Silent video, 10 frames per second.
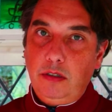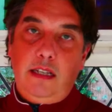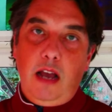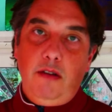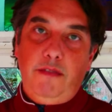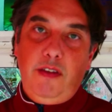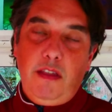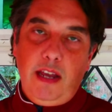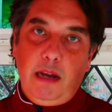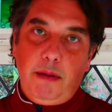So if you
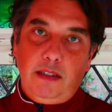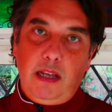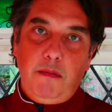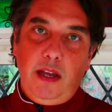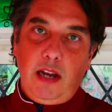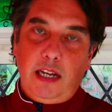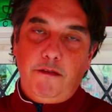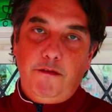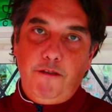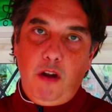think about something like
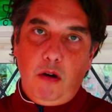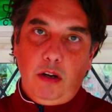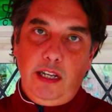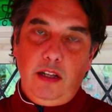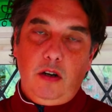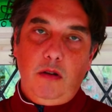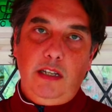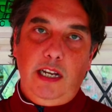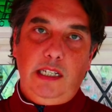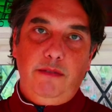a vlog in the
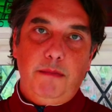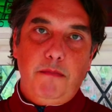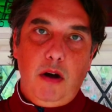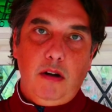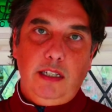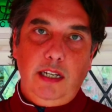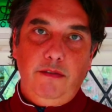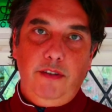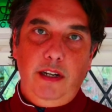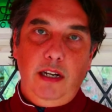context of a
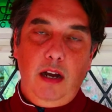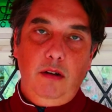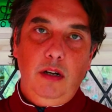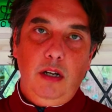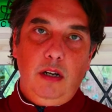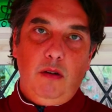marketing video,